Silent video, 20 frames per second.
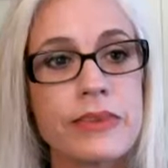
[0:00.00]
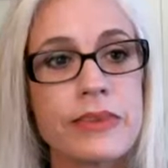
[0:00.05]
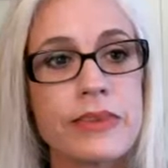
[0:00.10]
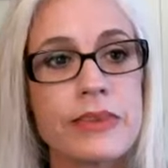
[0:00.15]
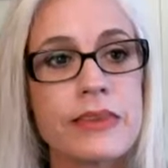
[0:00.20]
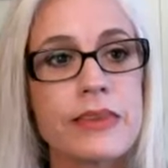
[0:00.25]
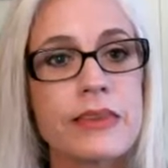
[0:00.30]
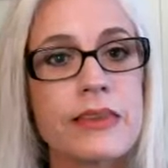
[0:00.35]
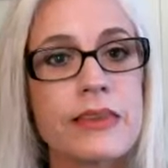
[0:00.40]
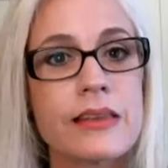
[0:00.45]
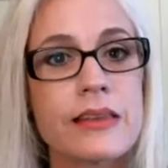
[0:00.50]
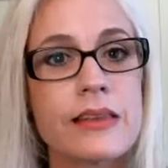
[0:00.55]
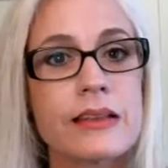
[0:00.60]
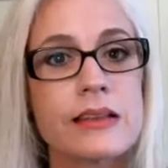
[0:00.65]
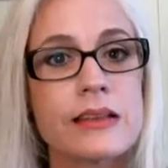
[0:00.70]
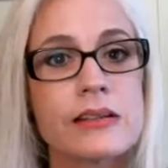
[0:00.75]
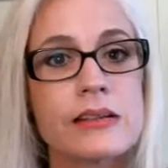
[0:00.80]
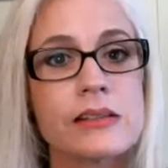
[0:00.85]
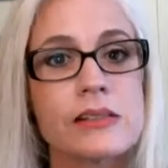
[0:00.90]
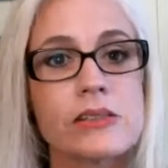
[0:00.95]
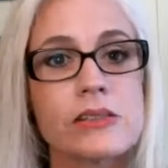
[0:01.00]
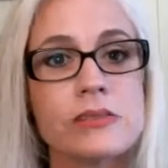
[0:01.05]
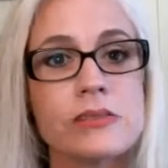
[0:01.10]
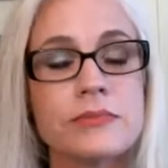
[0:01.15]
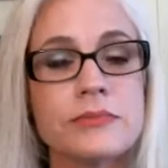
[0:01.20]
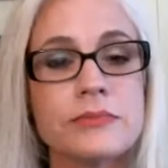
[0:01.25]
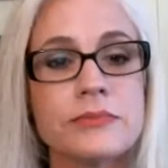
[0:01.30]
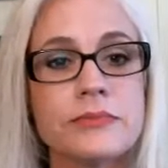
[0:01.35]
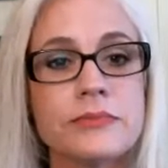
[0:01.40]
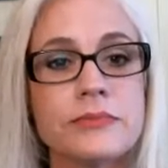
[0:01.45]

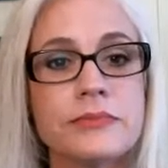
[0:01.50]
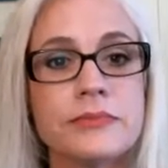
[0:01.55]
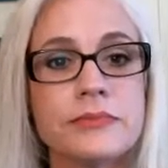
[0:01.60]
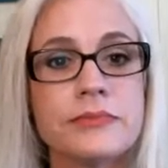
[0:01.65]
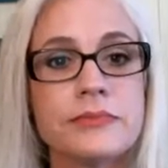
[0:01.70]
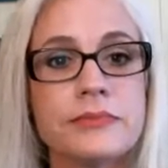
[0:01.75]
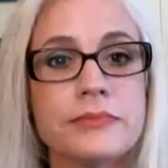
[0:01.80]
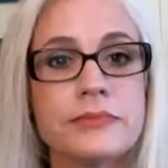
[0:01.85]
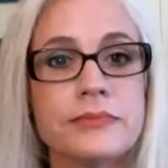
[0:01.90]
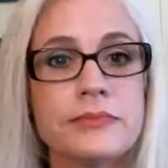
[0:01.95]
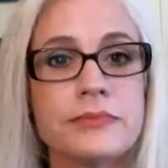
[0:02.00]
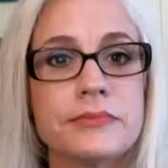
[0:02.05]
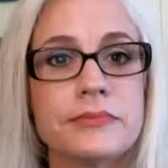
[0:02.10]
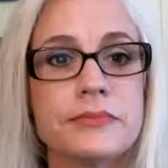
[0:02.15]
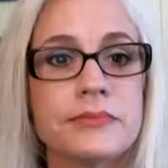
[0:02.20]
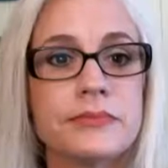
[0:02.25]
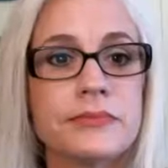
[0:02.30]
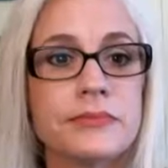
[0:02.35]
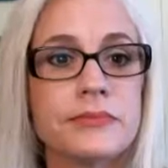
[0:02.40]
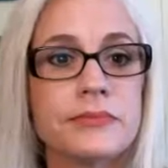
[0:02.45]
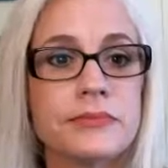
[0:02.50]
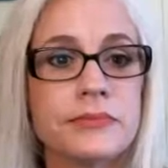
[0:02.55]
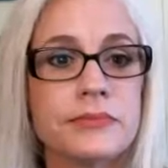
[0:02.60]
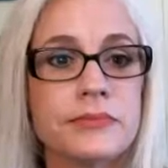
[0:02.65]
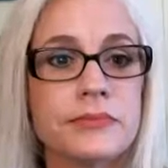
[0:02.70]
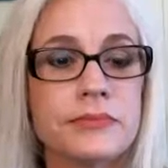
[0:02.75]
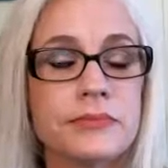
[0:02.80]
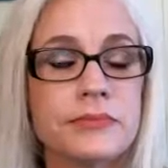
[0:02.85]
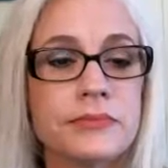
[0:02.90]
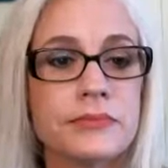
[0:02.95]

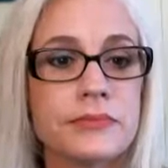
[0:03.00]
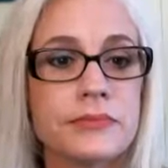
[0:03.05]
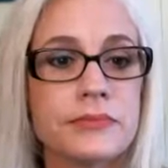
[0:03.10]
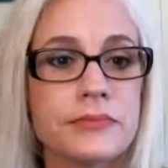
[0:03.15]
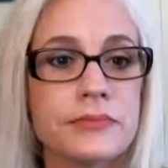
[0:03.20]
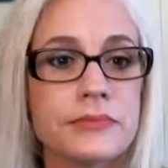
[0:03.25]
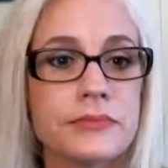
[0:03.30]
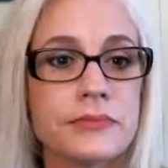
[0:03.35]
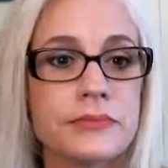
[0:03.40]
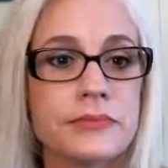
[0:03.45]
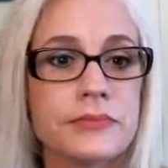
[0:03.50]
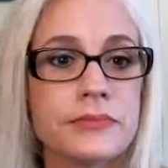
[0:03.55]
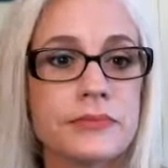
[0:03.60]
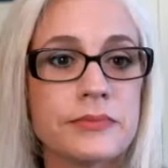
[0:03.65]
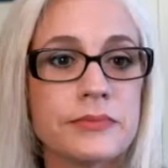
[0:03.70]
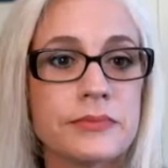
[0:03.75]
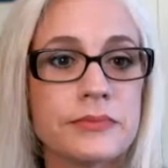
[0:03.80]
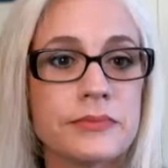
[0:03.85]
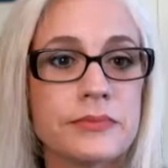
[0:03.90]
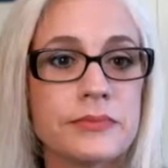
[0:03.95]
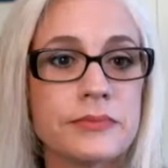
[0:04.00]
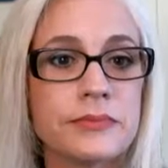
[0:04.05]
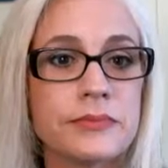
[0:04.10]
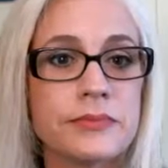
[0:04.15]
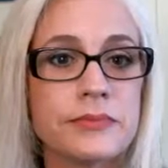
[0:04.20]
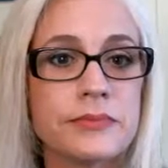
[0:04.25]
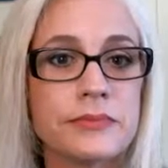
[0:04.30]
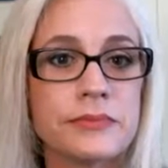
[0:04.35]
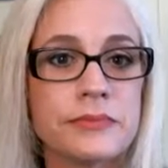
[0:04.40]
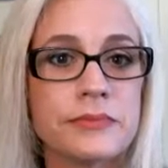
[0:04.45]

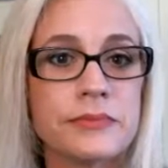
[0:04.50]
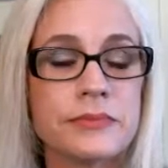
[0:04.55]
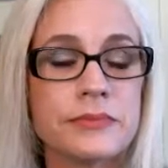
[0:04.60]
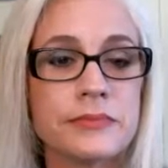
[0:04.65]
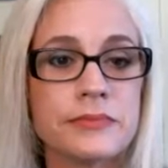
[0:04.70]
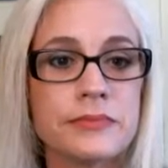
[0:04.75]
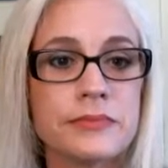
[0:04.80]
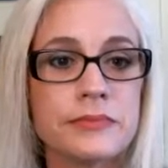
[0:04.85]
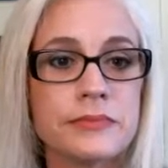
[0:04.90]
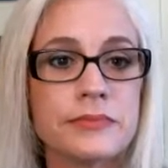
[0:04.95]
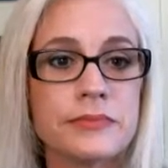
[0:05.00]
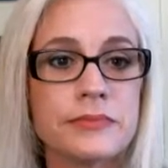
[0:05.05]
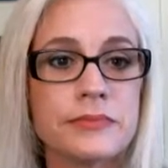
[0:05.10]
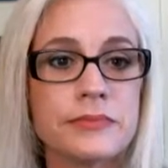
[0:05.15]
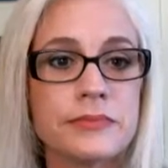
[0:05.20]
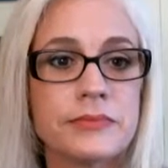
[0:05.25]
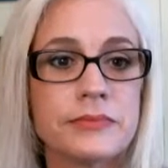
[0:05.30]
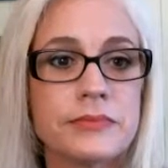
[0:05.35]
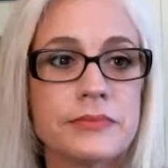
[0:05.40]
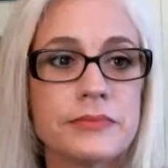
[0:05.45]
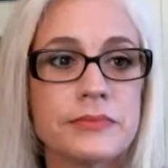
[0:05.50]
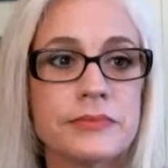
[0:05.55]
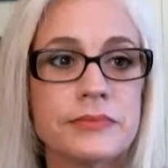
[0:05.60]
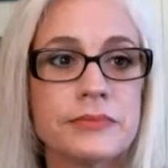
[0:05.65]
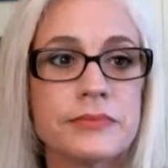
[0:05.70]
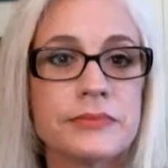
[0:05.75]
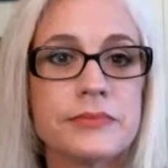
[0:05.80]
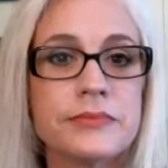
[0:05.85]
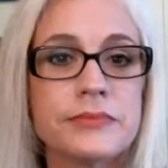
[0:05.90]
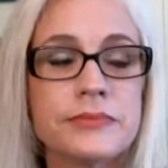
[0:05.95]

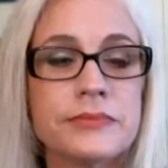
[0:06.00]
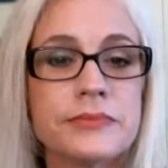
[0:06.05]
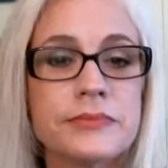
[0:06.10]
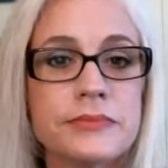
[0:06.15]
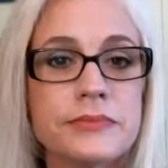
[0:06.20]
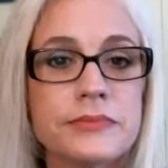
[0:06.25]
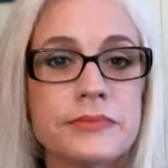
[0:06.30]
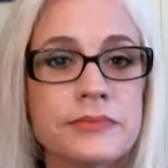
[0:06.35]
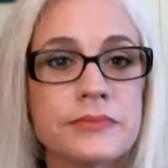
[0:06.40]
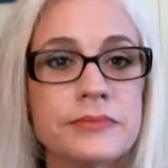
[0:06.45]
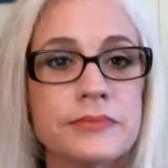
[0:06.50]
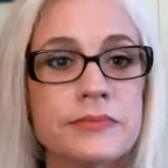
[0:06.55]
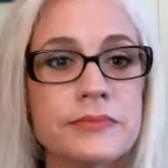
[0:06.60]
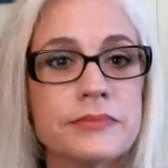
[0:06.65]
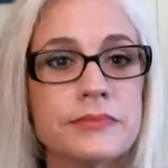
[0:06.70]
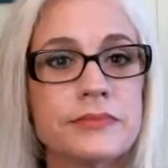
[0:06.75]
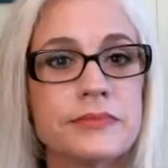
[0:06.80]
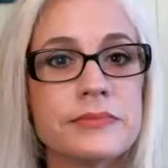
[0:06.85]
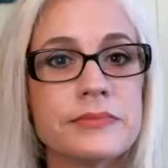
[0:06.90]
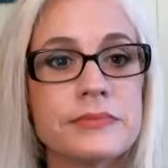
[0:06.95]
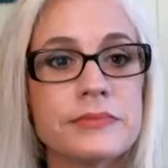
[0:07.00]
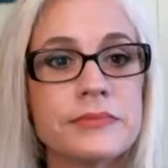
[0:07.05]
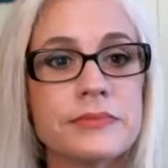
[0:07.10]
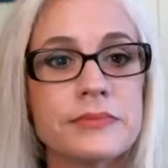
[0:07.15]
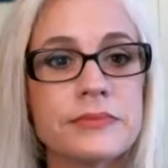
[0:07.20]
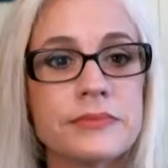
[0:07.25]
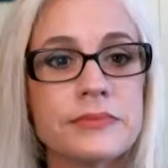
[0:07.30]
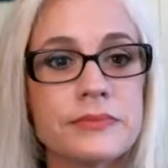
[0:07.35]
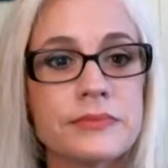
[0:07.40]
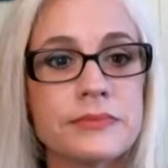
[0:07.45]

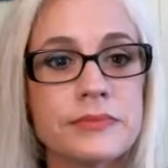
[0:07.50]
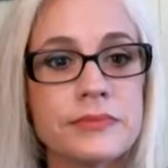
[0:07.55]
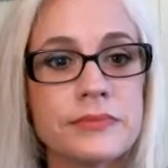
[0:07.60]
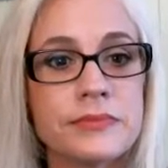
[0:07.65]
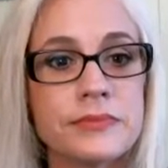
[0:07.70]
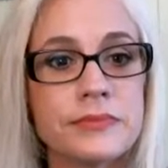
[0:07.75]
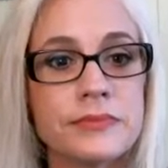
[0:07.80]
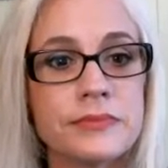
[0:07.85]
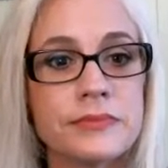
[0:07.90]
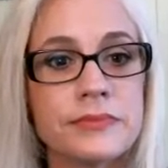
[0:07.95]
(not speaking)